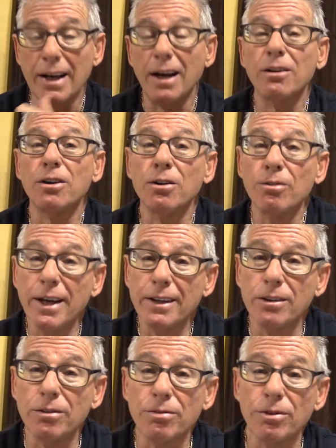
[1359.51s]
I'll correct
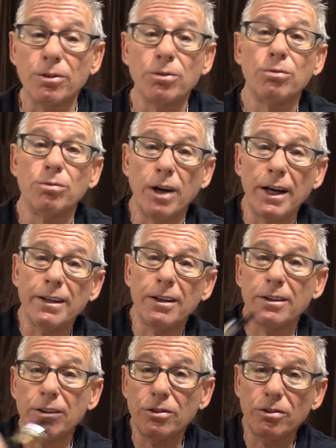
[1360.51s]
it for you right
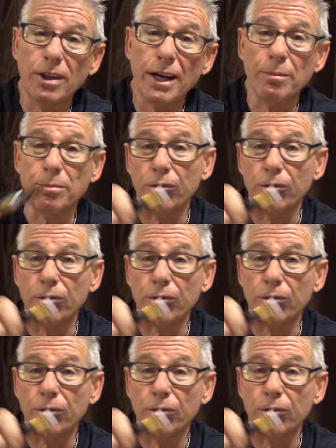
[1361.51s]
on the Skype.